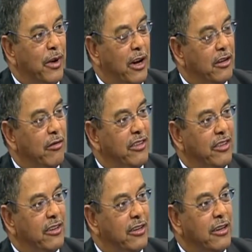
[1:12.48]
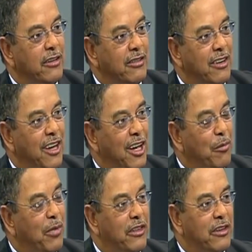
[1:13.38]
It's been held every 6 years,
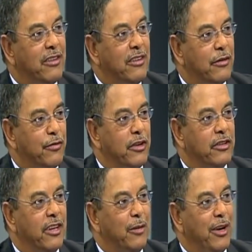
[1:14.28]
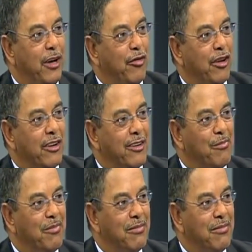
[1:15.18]
but this is the first time in Africa.